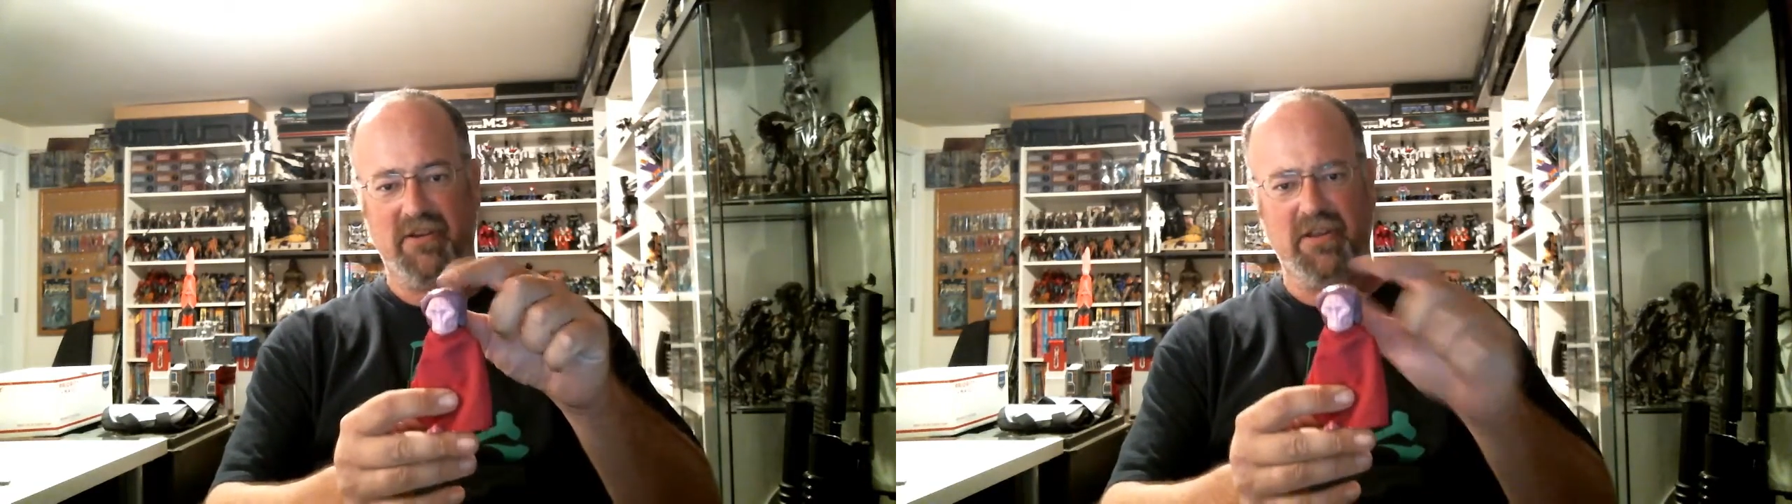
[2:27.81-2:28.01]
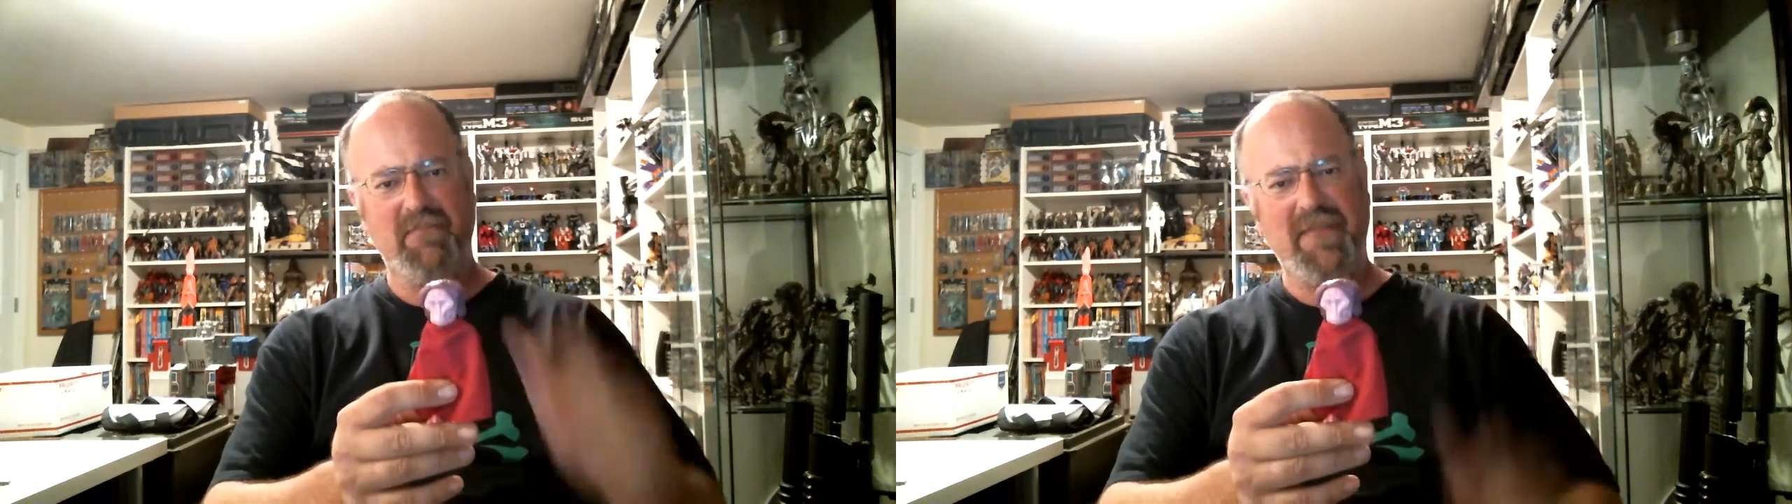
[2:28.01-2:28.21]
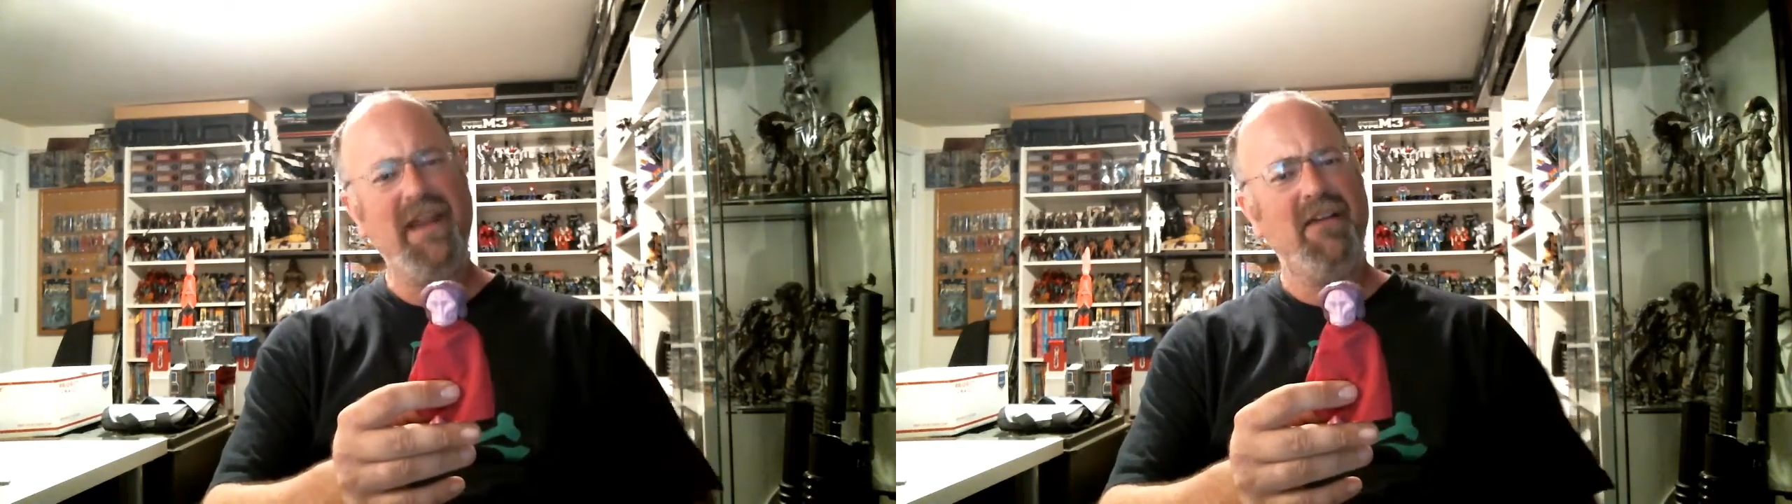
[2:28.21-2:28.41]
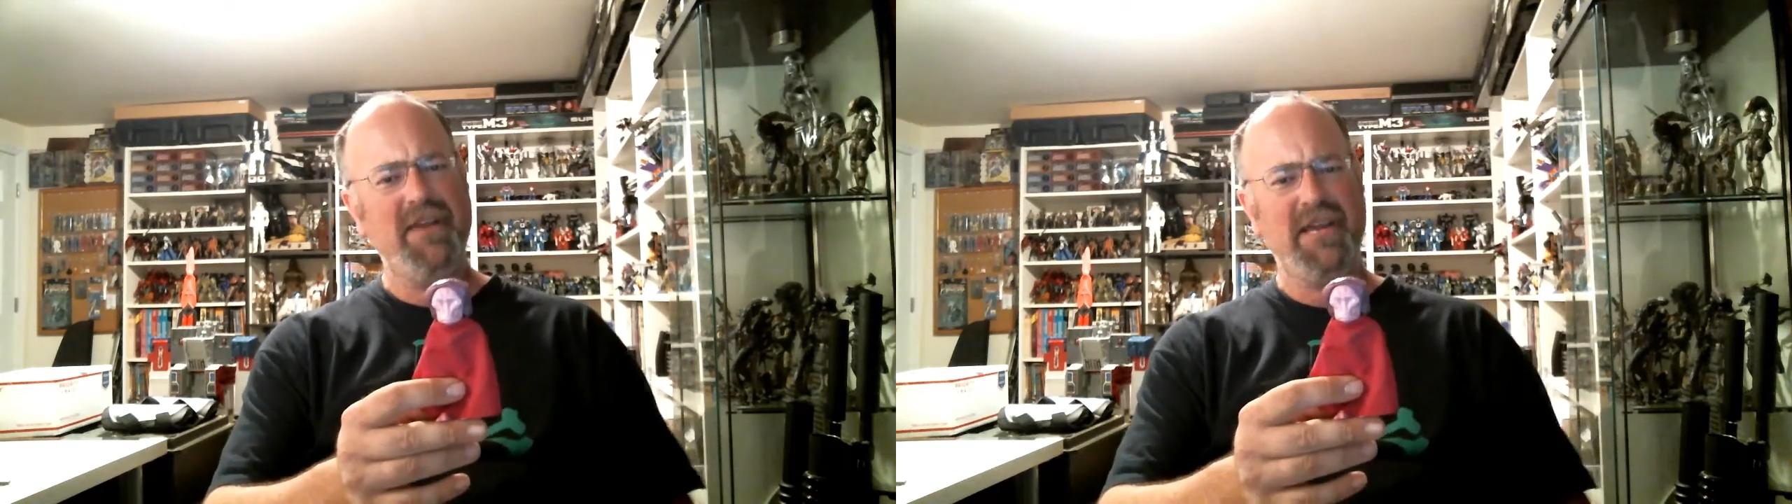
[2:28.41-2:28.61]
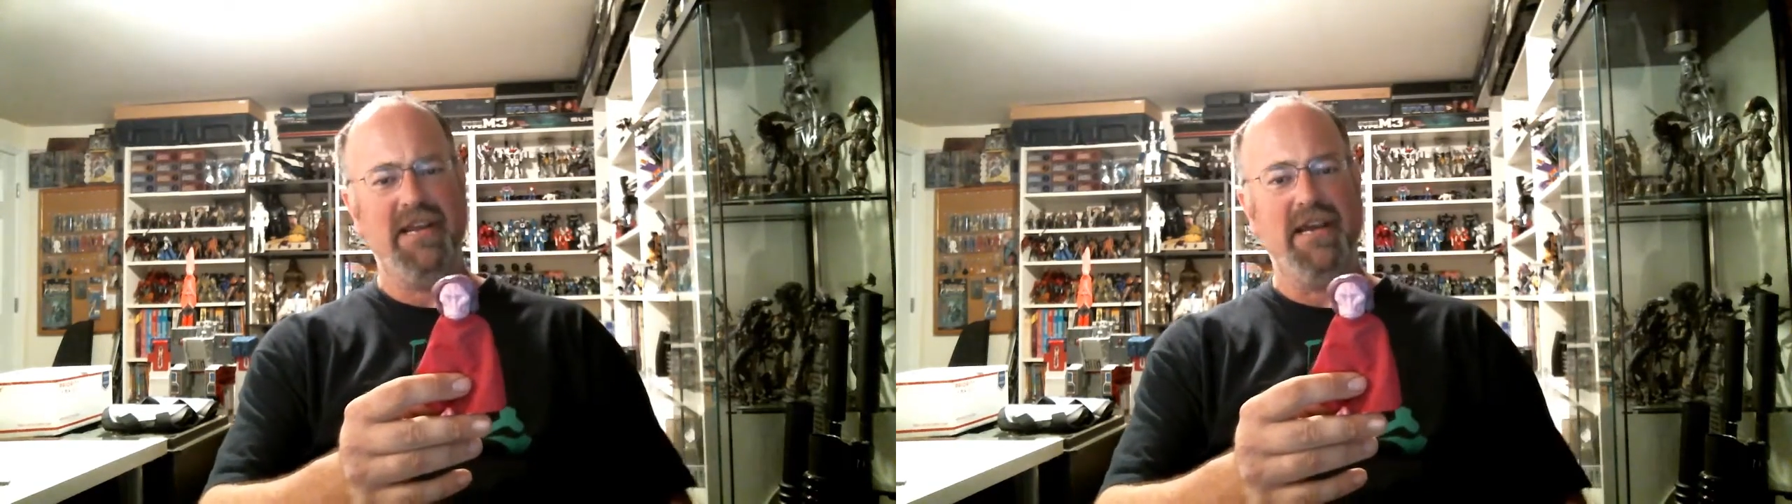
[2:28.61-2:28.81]
You may not
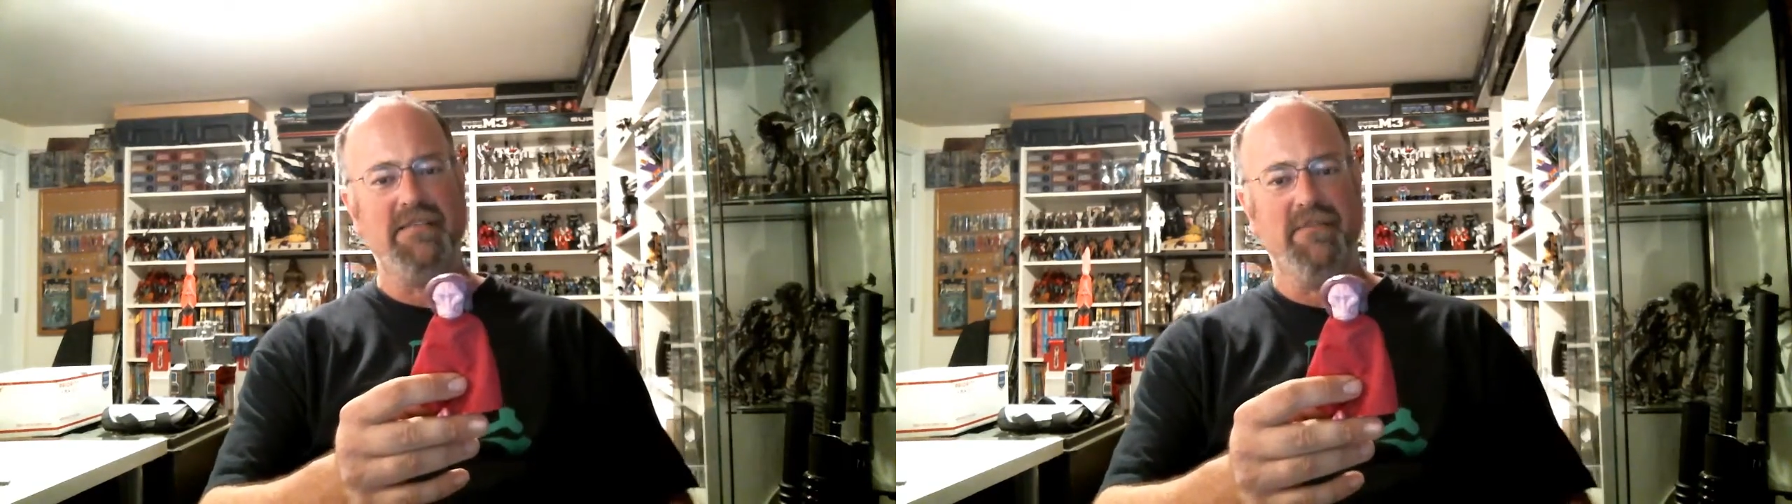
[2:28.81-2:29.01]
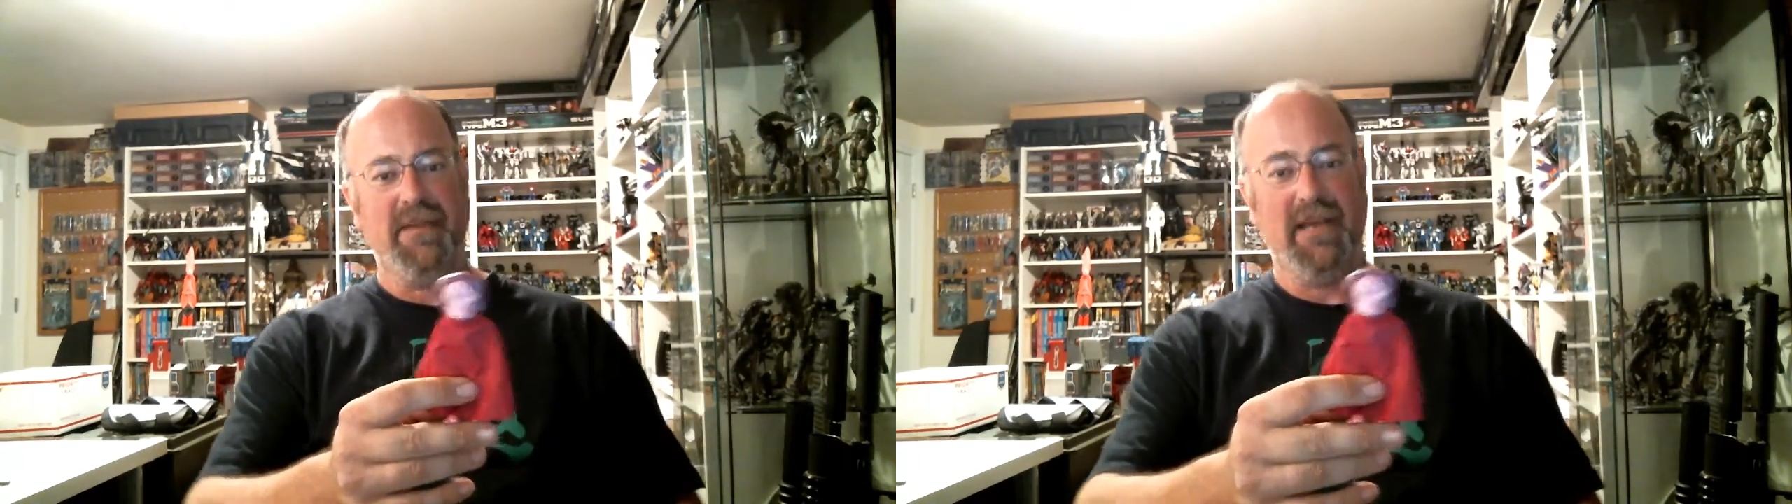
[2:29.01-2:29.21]
recognize him.